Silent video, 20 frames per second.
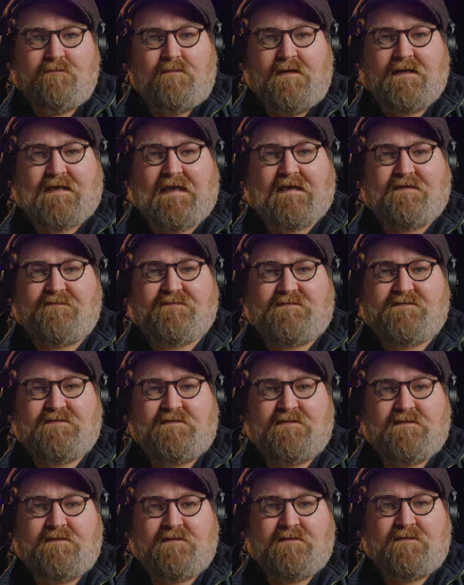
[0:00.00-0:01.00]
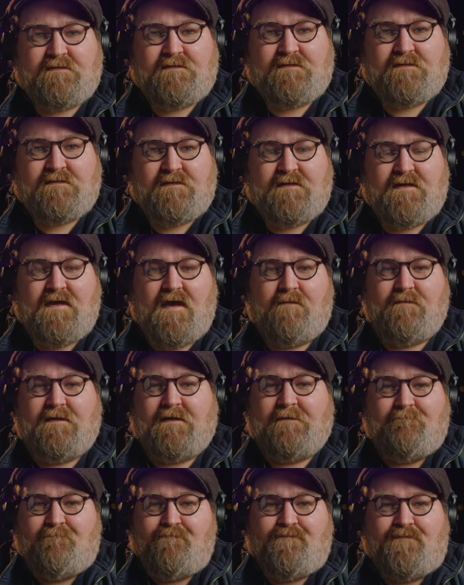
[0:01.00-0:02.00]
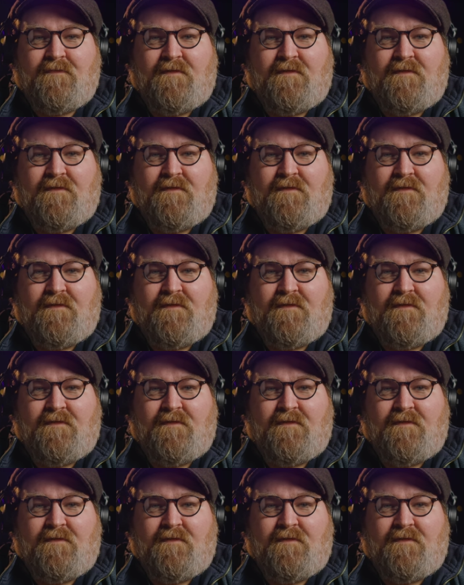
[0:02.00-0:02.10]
What gives? I mean,